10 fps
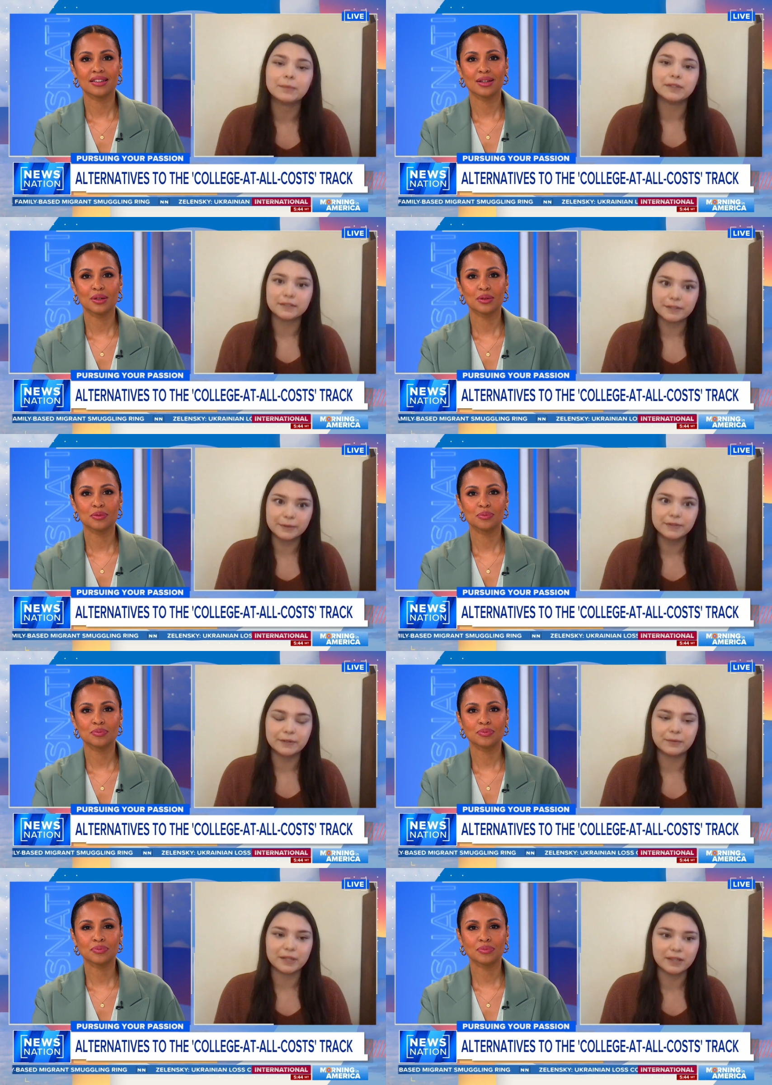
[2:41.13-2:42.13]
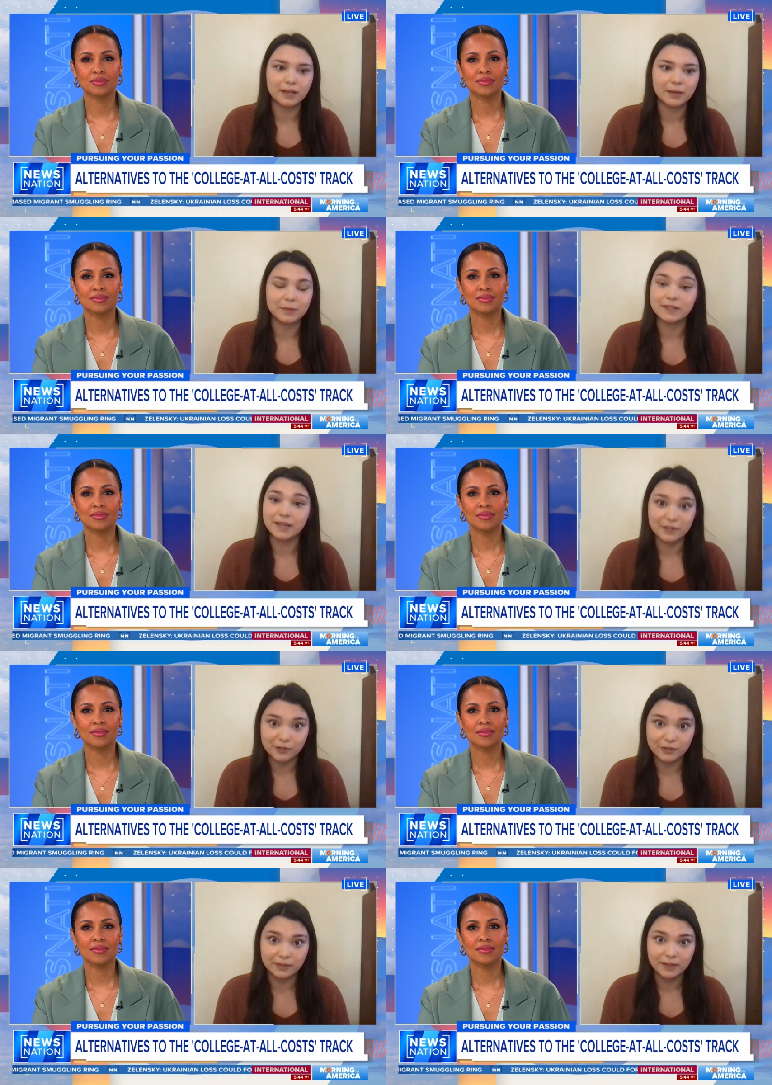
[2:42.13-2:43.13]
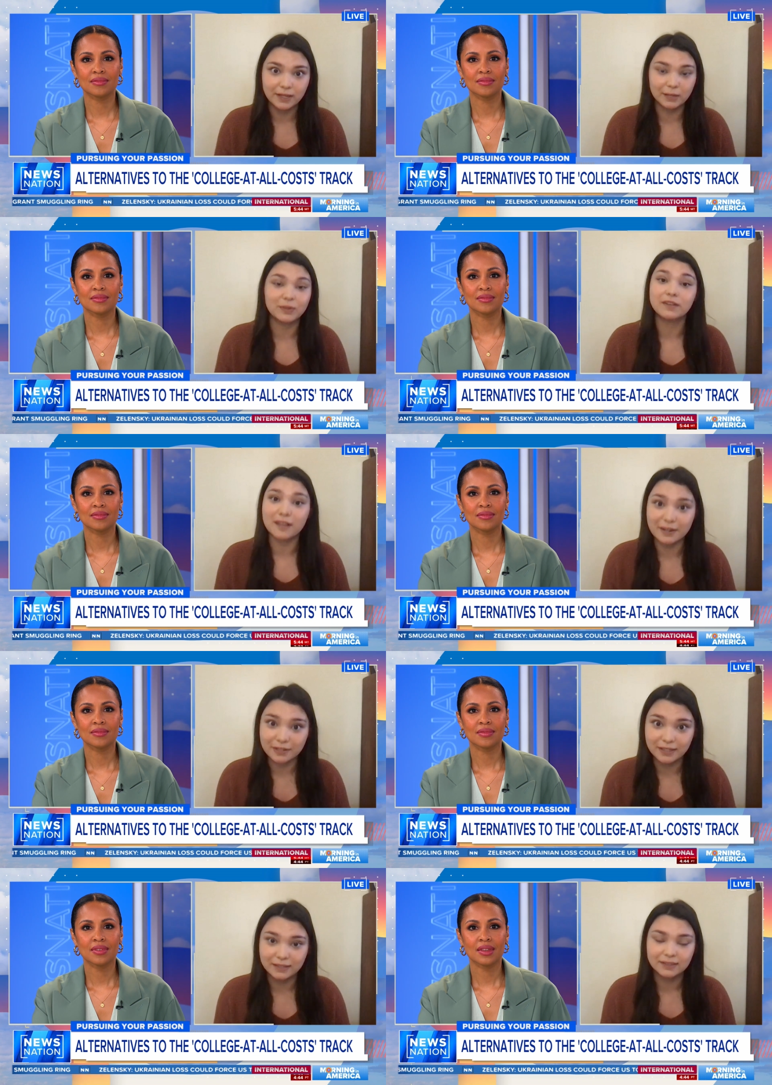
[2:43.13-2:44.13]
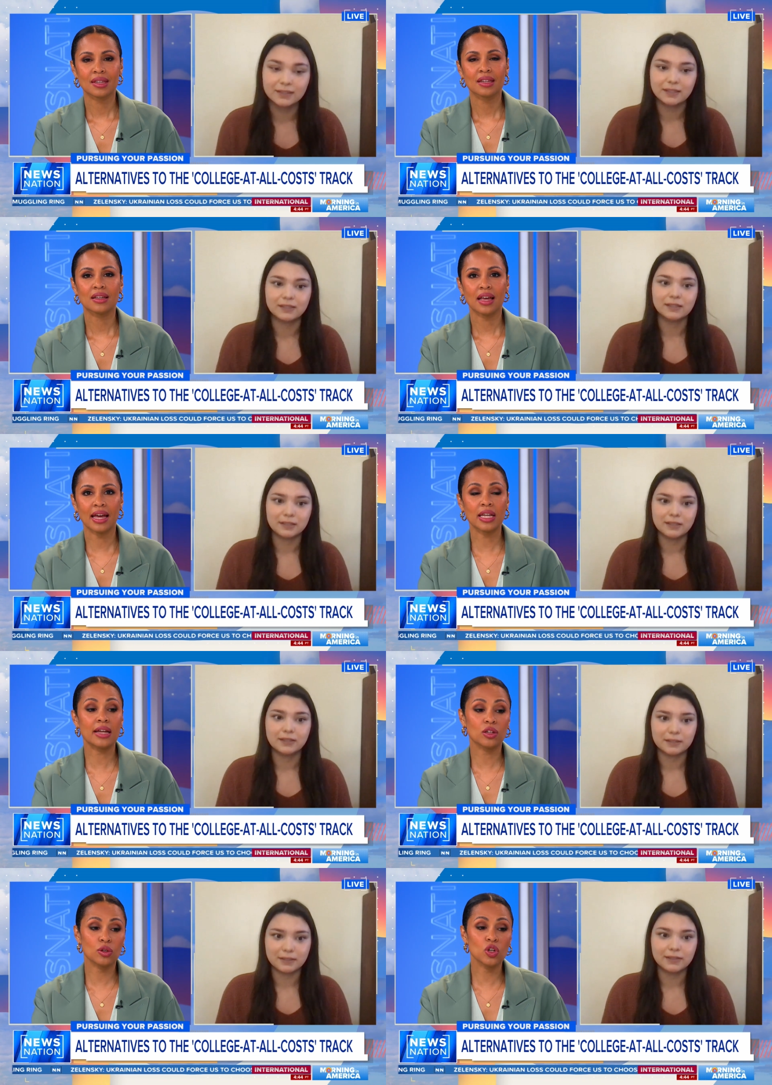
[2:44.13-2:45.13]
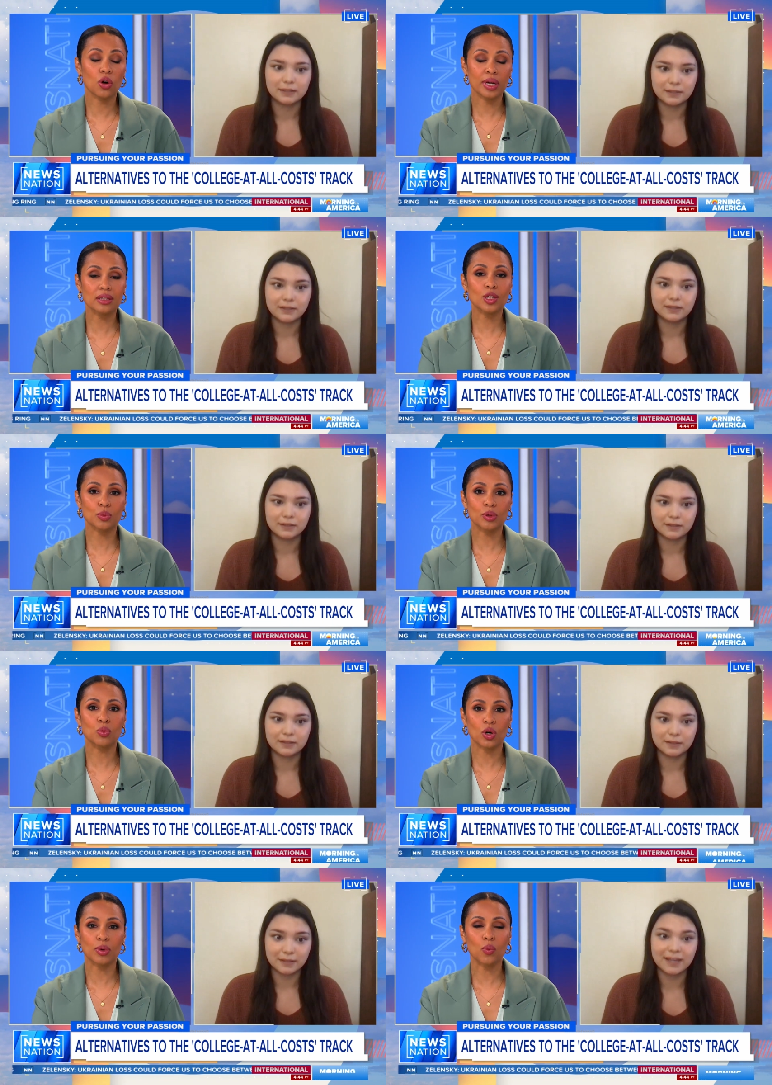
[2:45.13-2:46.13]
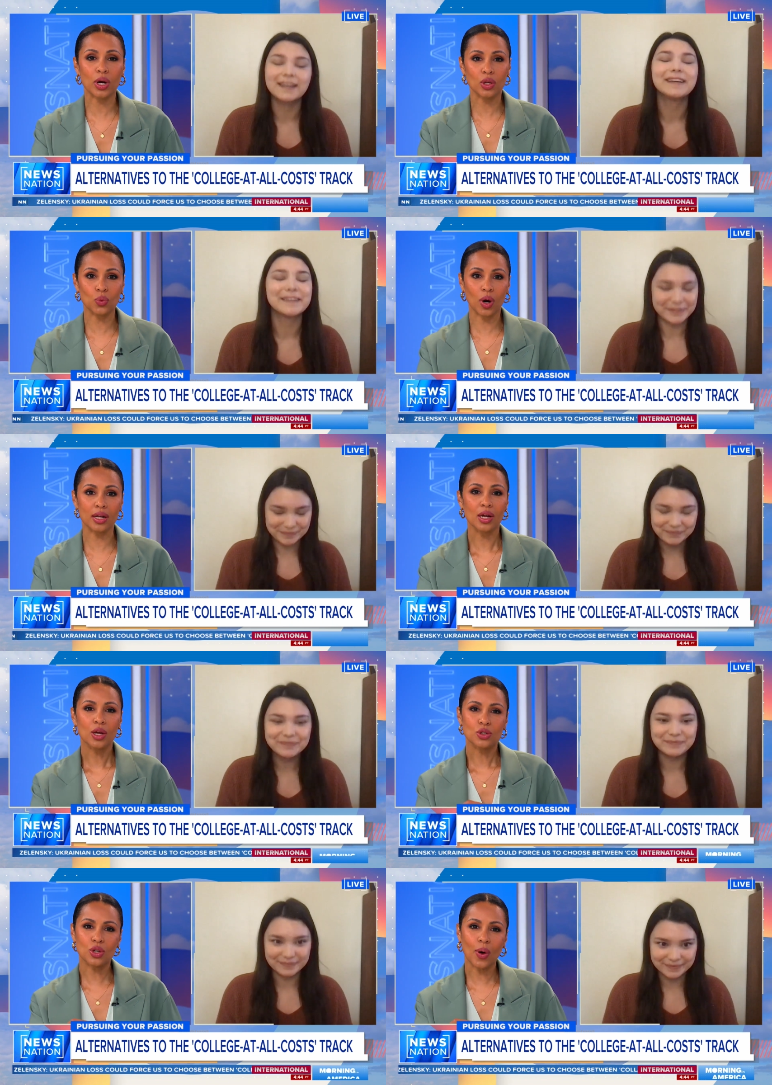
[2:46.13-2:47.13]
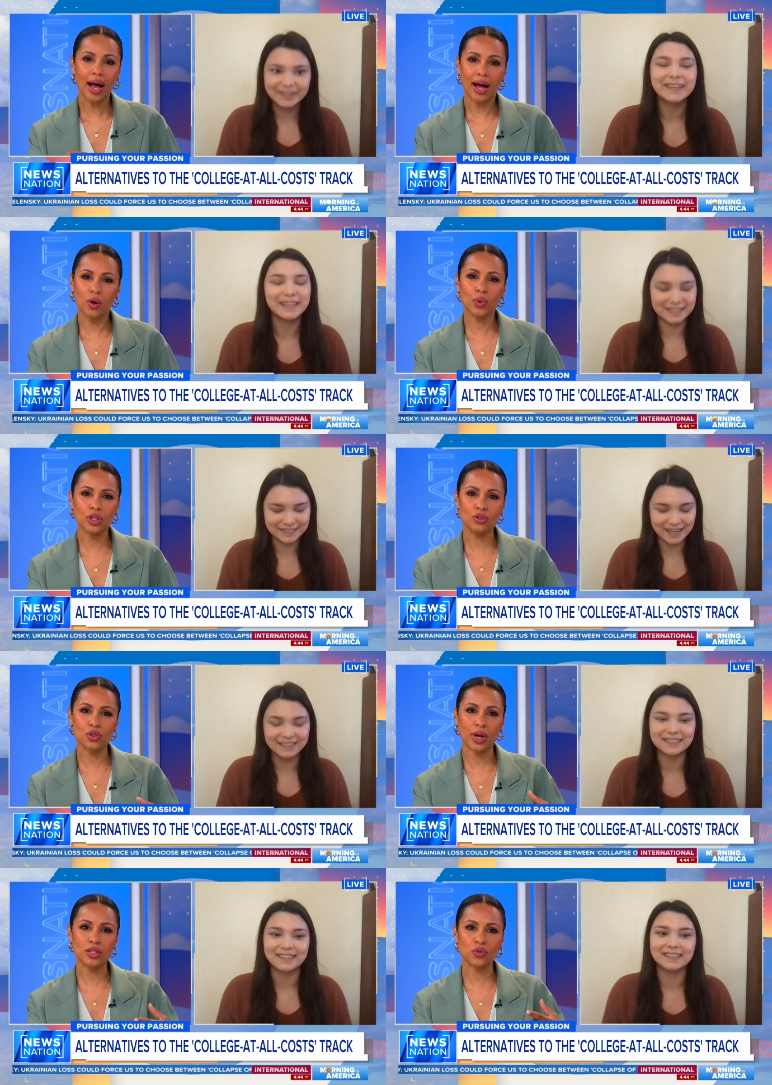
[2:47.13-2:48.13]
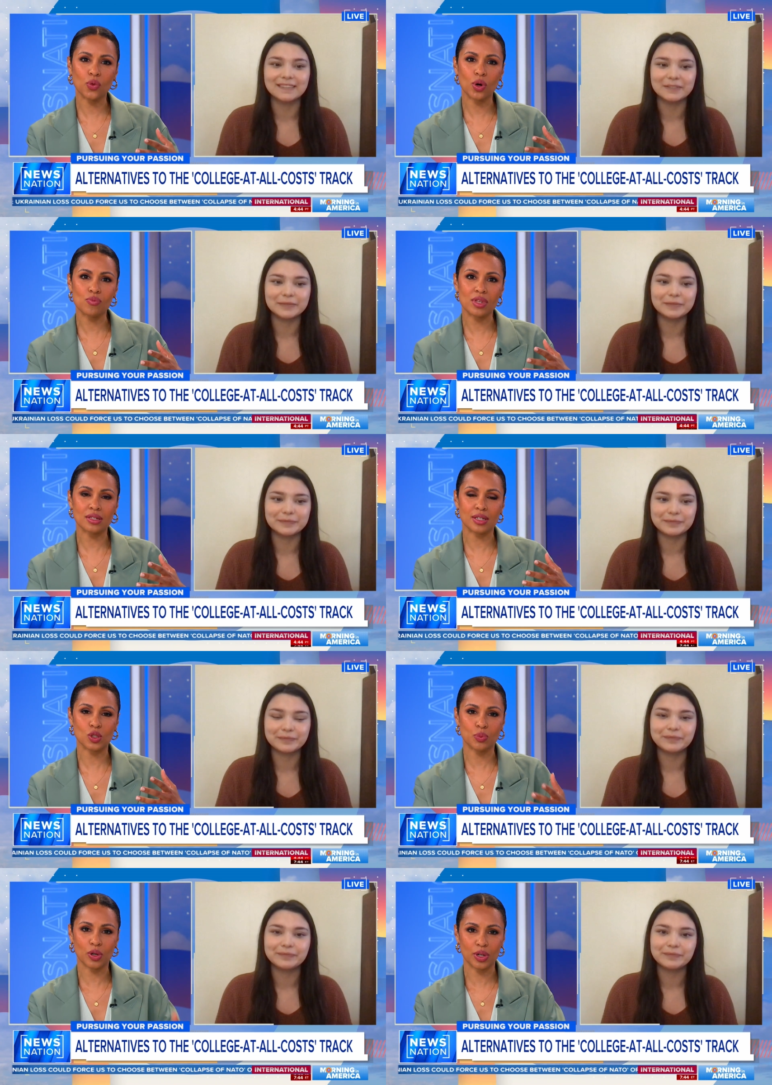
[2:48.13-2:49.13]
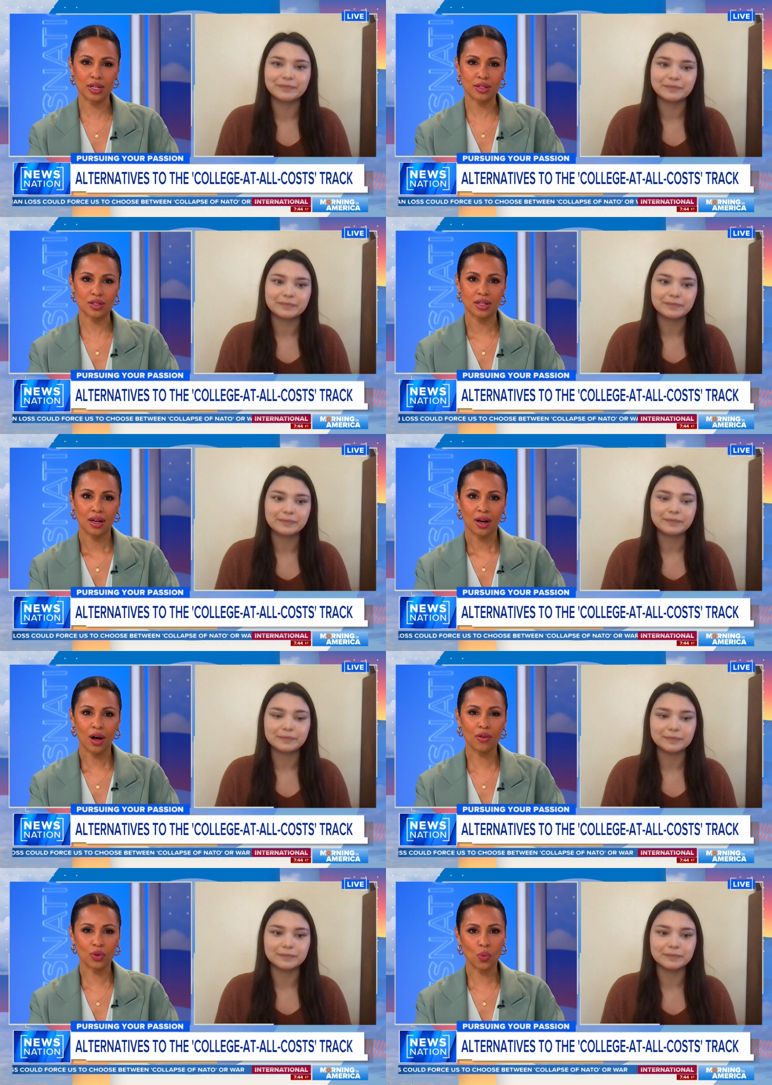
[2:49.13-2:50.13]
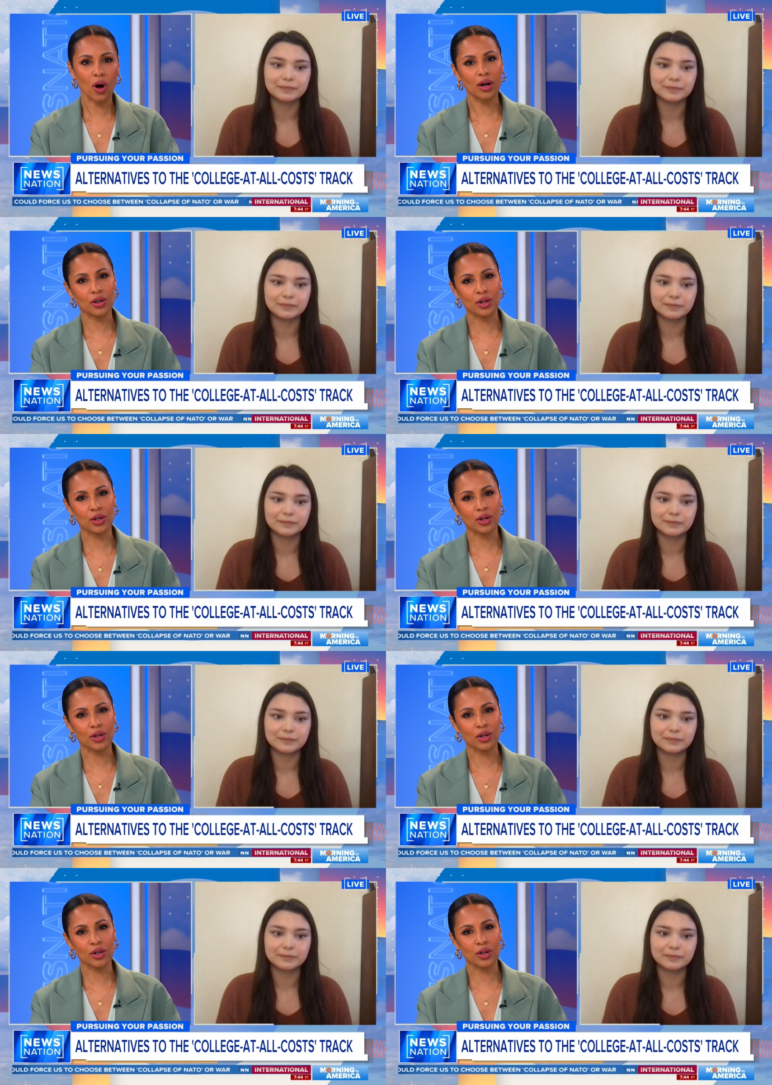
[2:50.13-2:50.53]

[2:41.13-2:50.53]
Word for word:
Speaker 1: able to do so with um, intention and with clarity.
Speaker 2: And, and knowing a little bit more about what you want. So, how will exactly. you transform this experience on the water